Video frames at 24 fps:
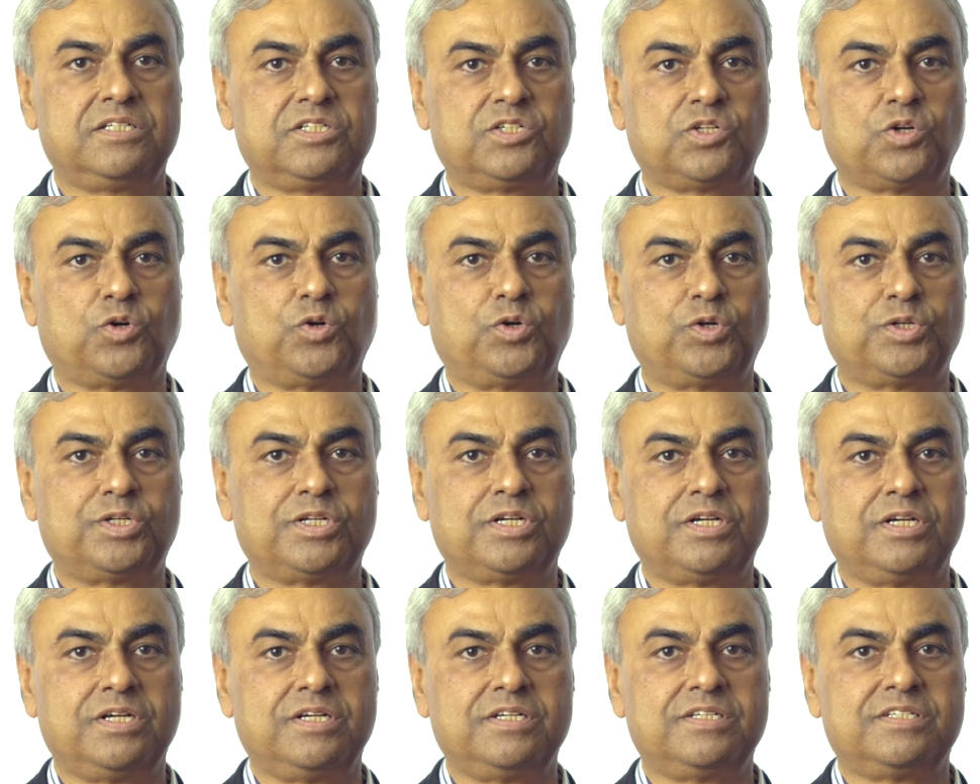
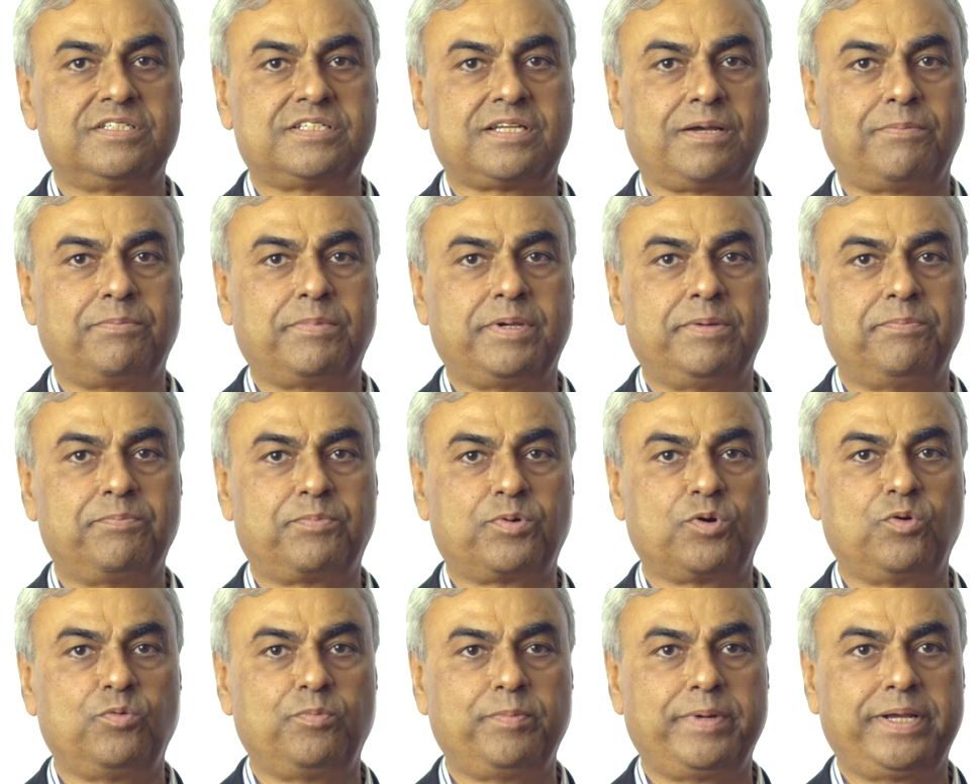showed some
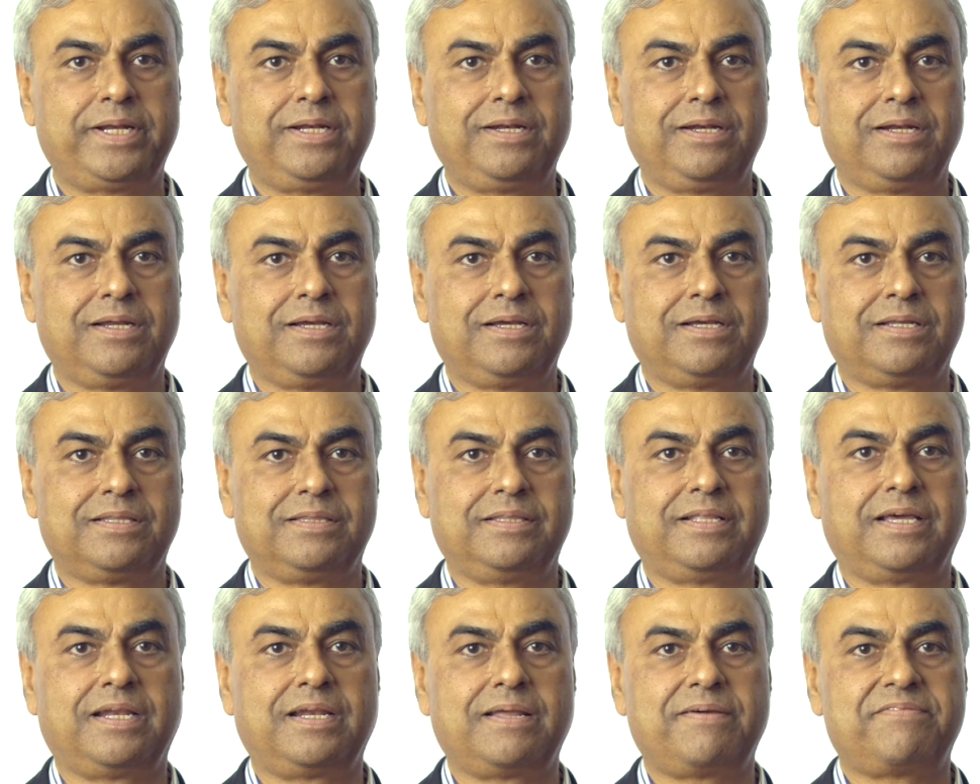improvement
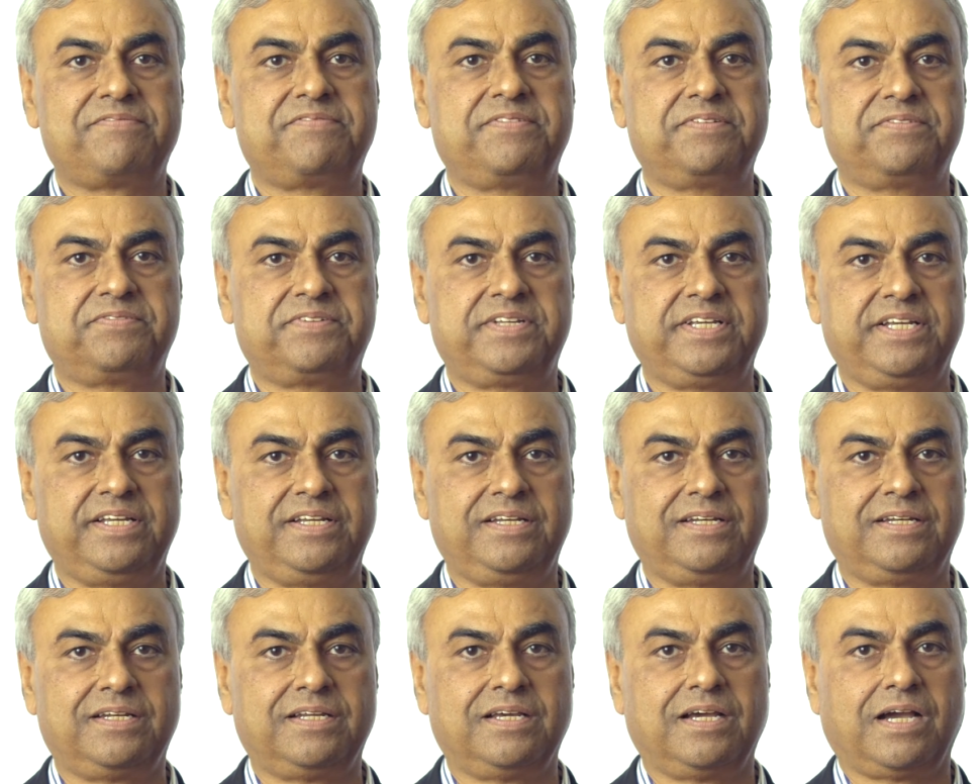than
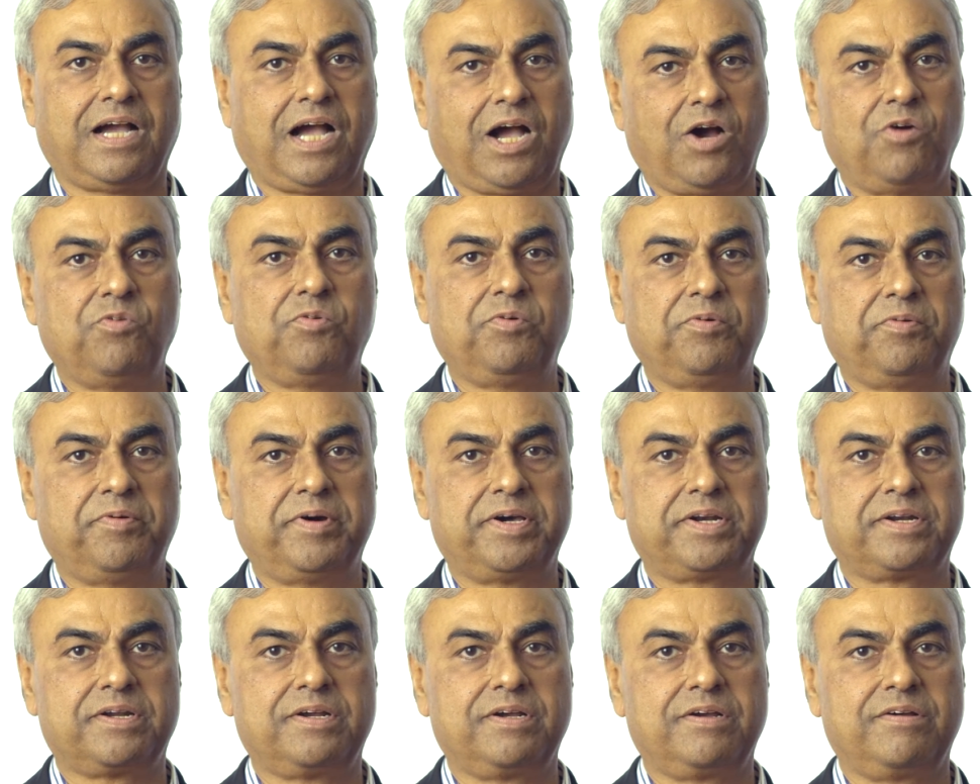F15.
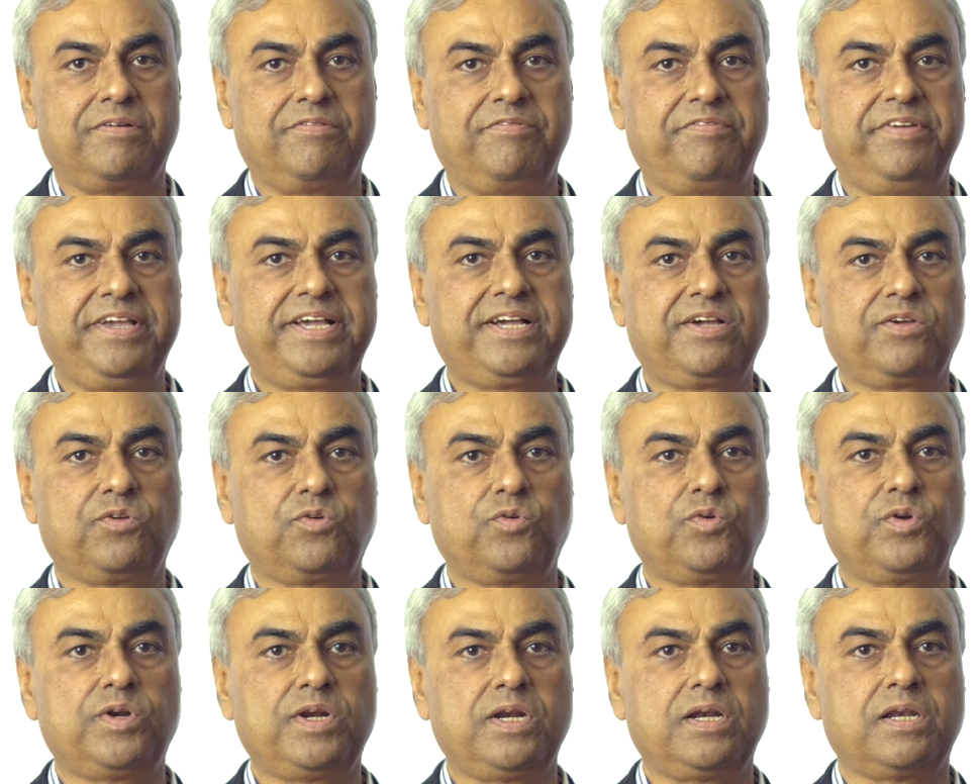However, weak
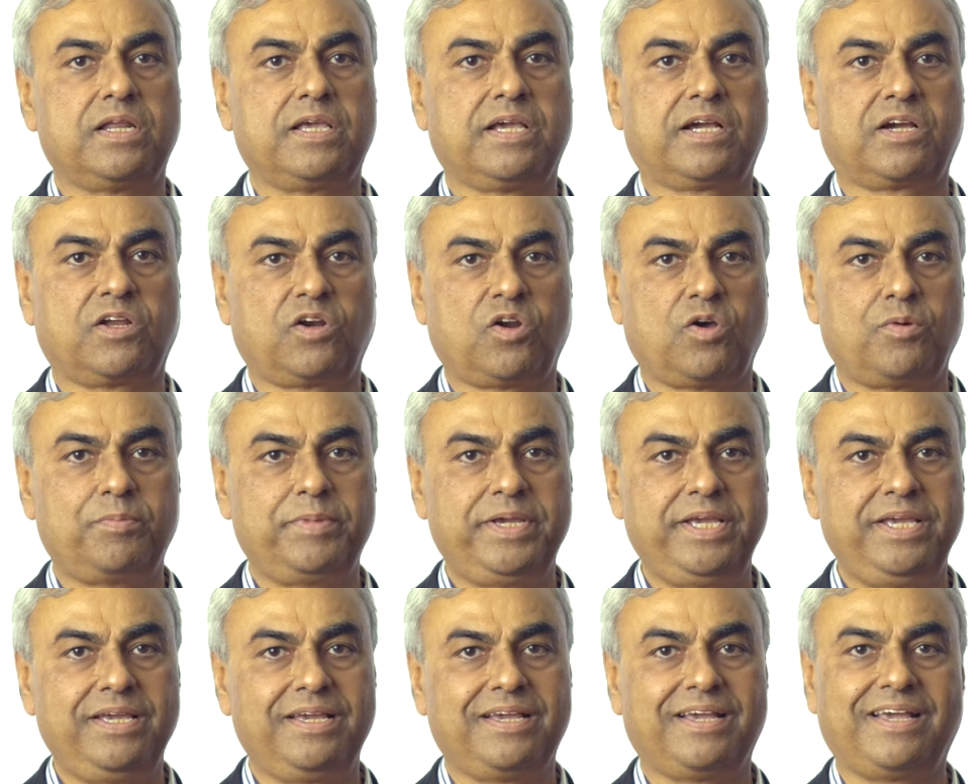rural
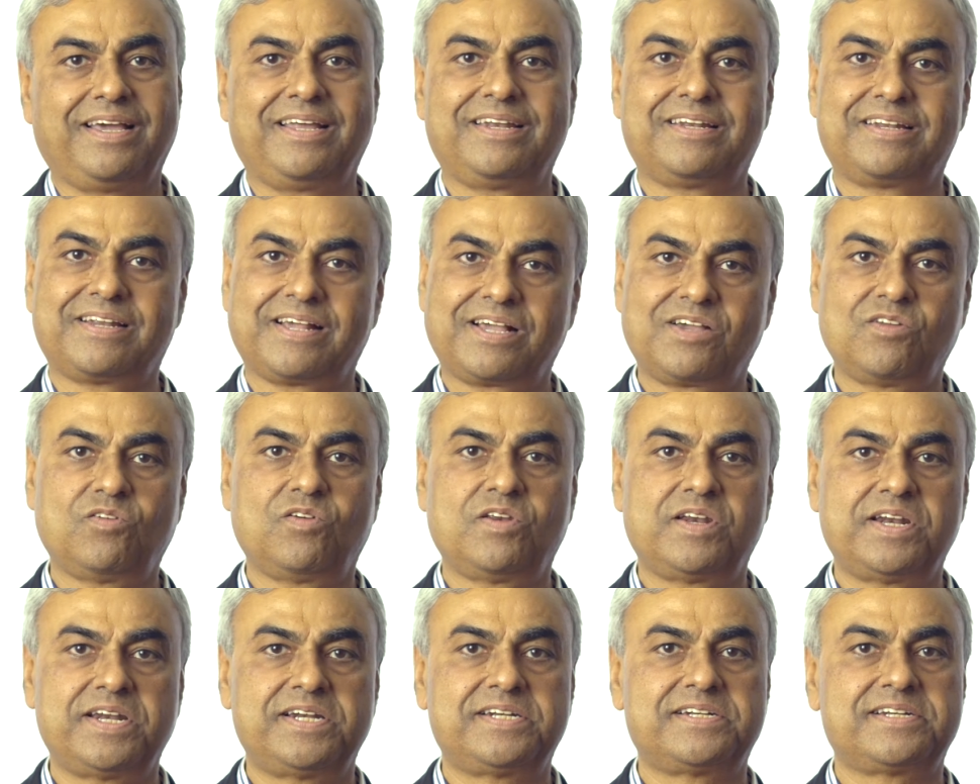economy and
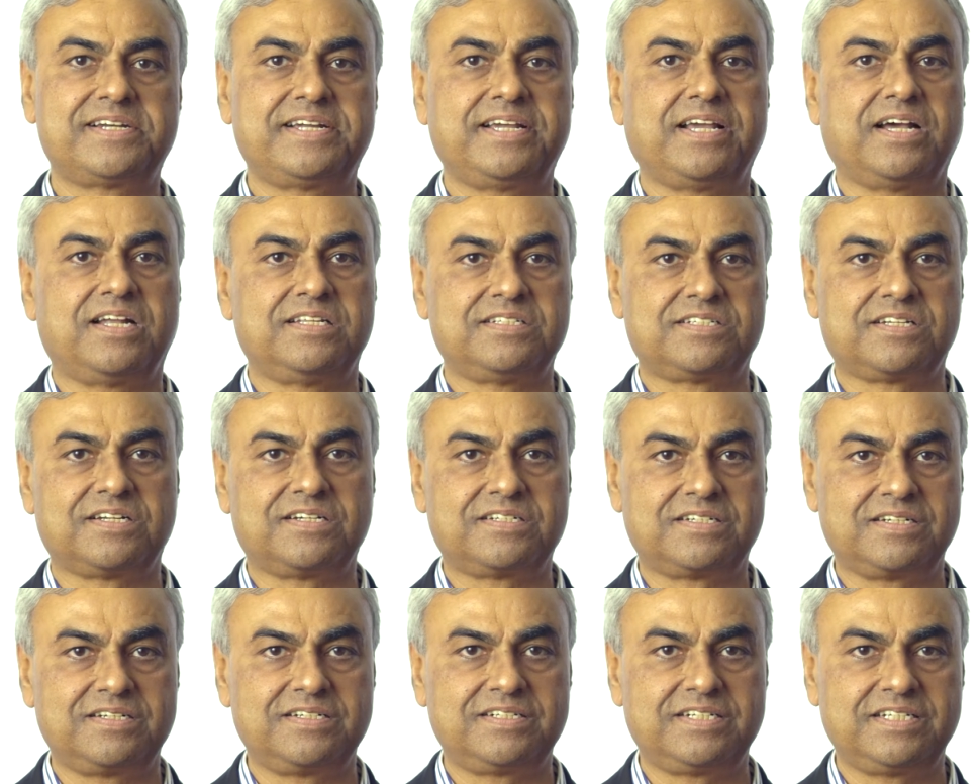regulatory
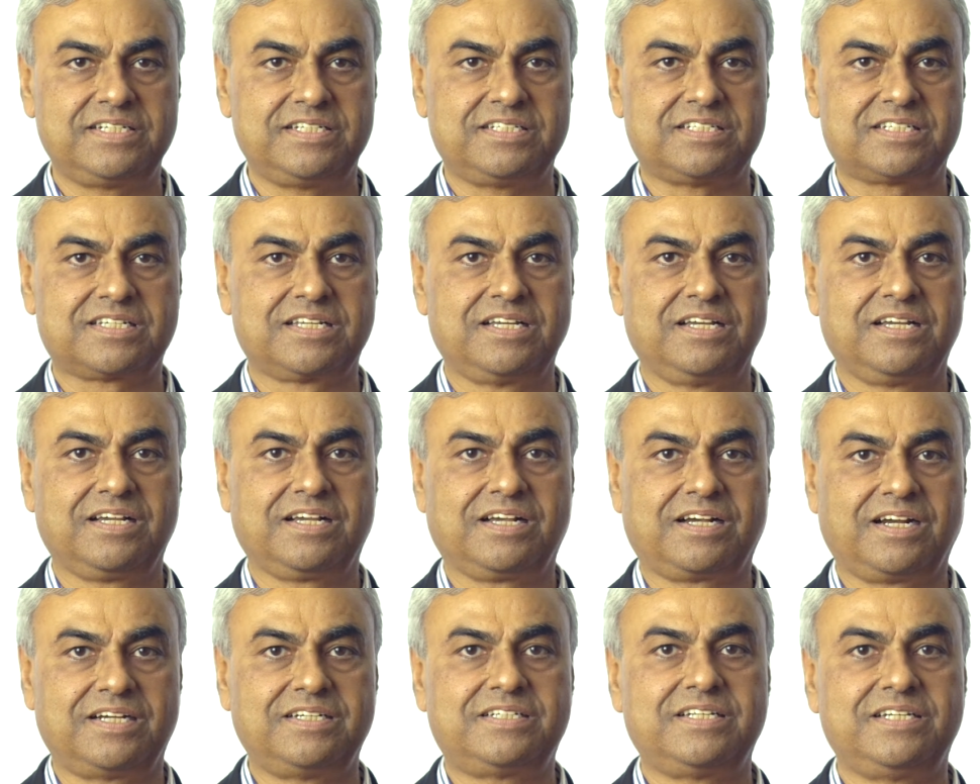uncertainties
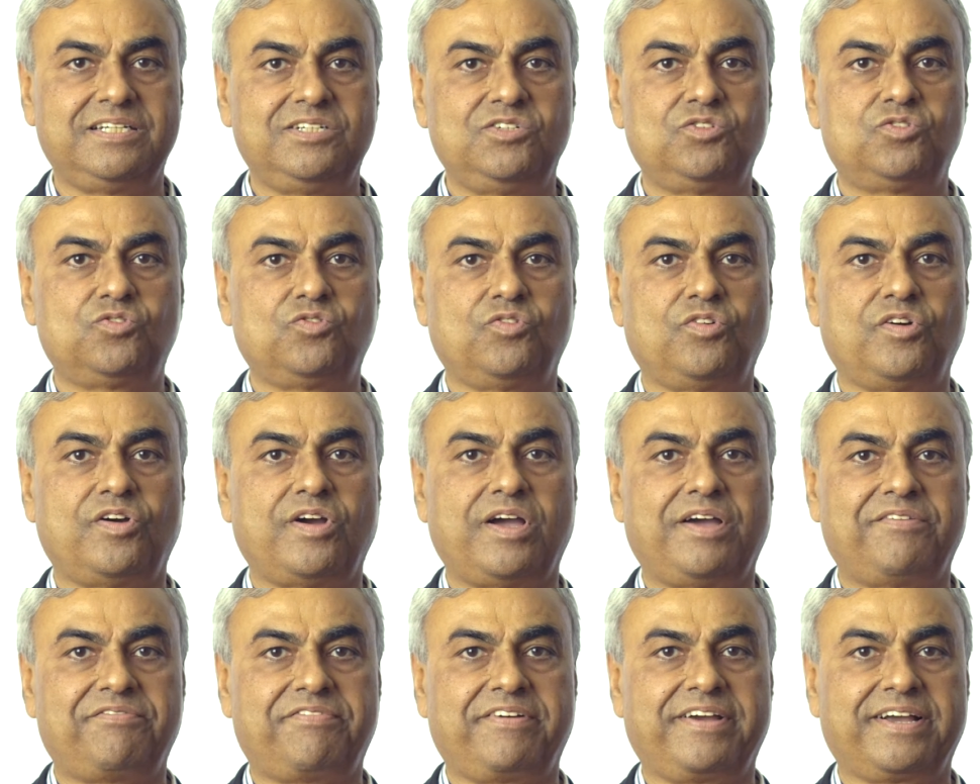continue to
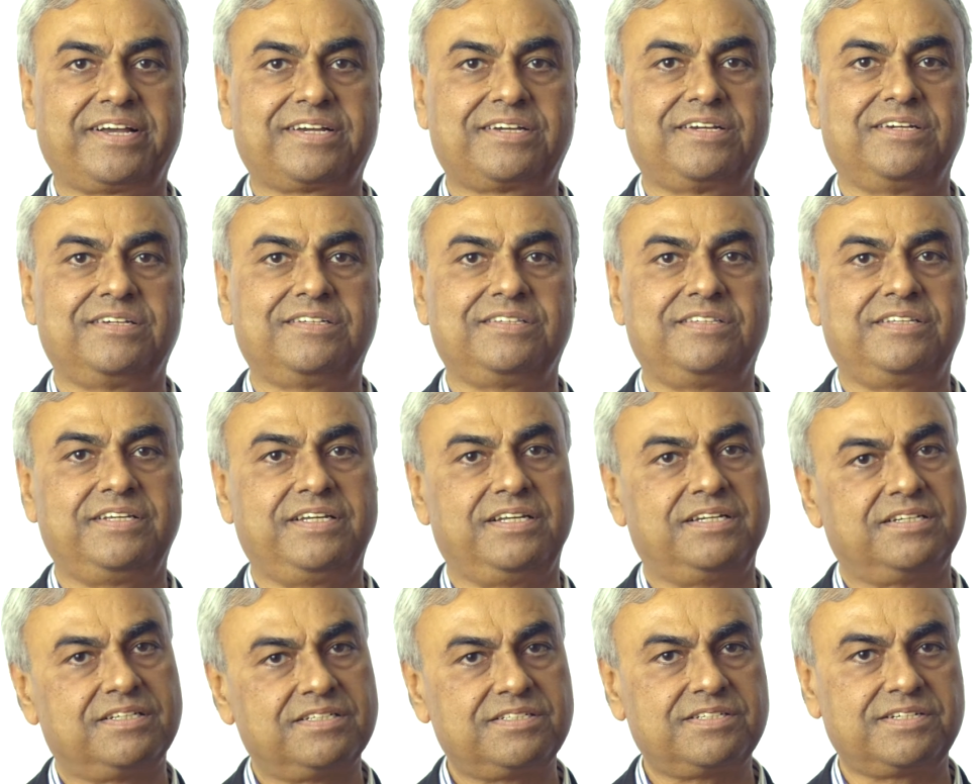affect
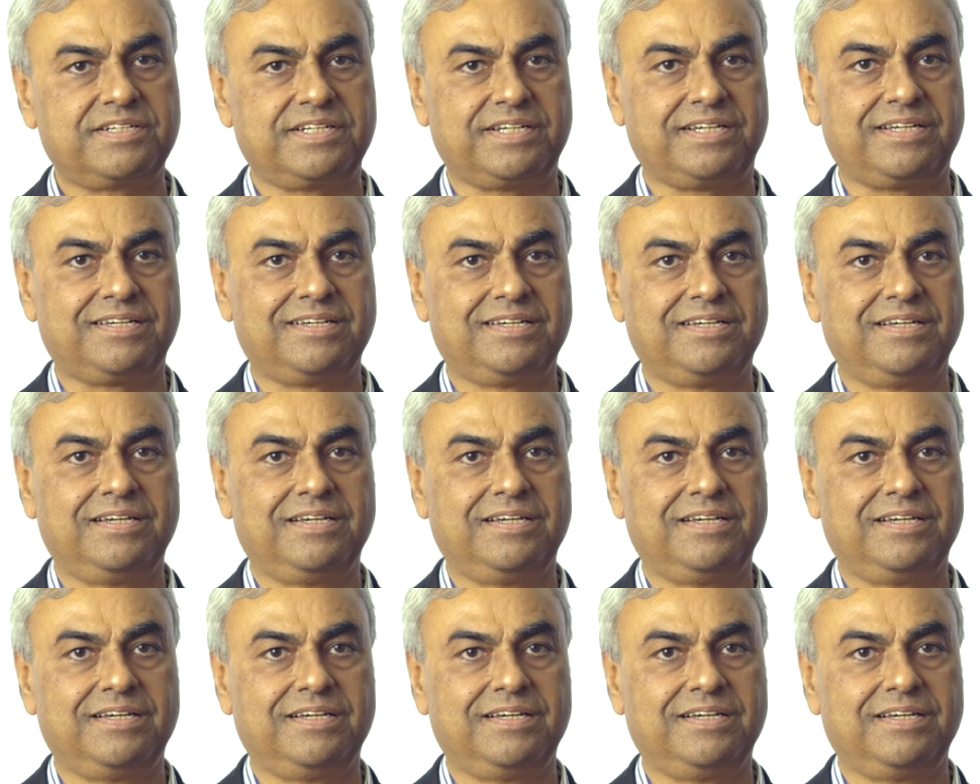the industry.